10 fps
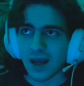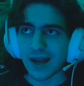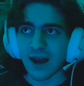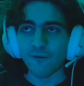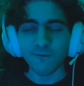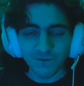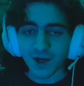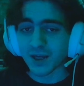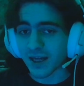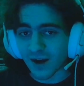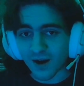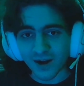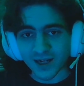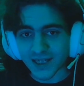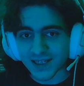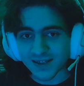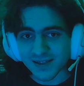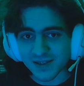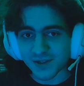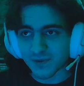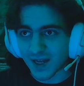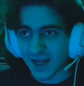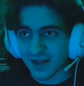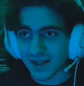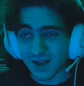and how fucking hard it is to get